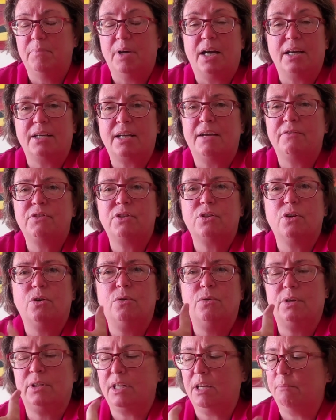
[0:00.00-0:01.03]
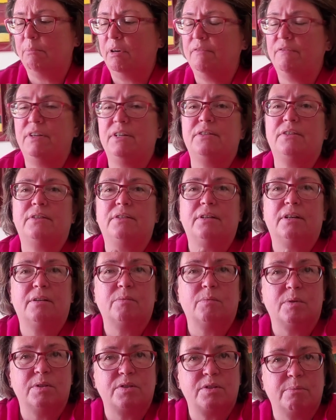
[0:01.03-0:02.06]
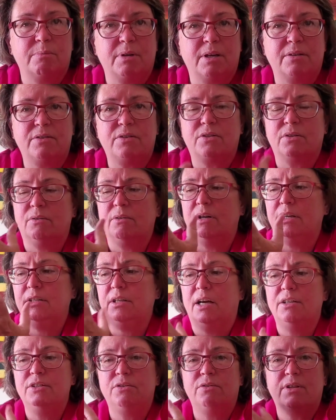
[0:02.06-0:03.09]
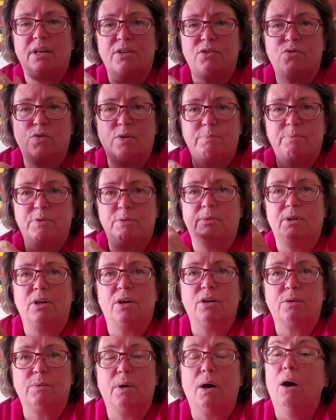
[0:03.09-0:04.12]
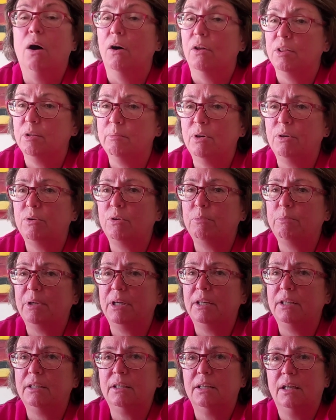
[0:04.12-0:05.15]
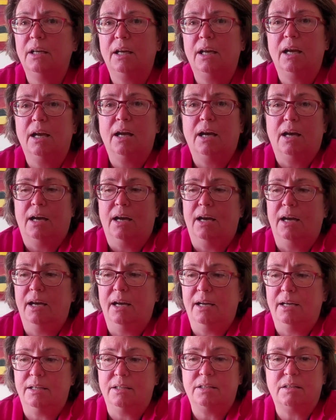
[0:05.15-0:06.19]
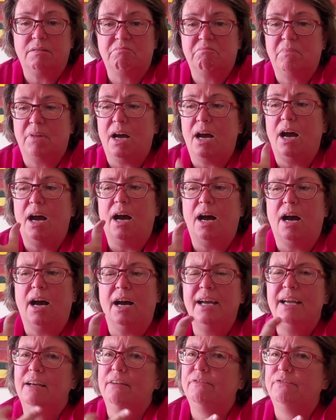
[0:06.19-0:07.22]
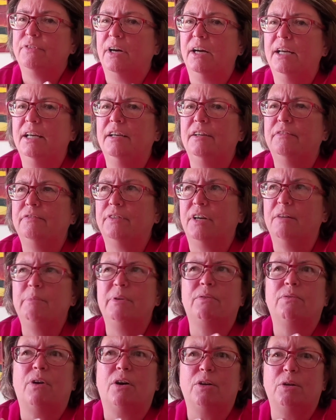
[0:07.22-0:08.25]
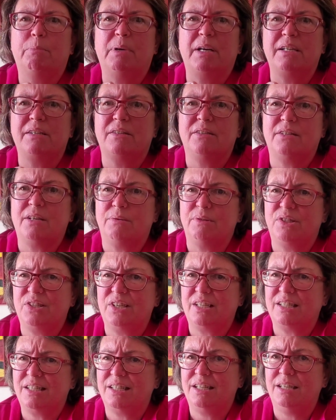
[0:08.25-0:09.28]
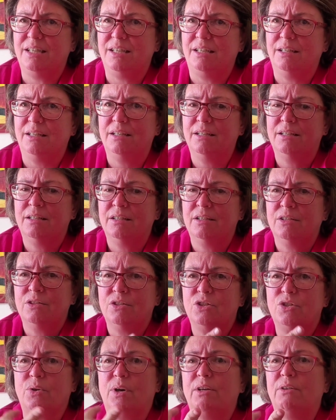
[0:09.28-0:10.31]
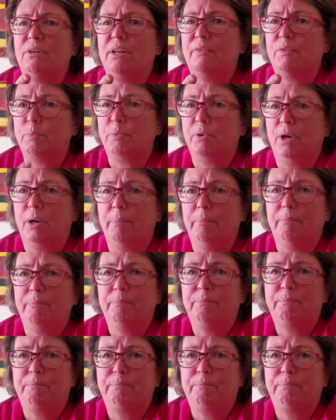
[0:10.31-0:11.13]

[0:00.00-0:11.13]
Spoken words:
I have to go and get my visa done once a month, so I do that trip to Managua on the motorbike, and I've been on a bike since I was 16, so I don't have a problem.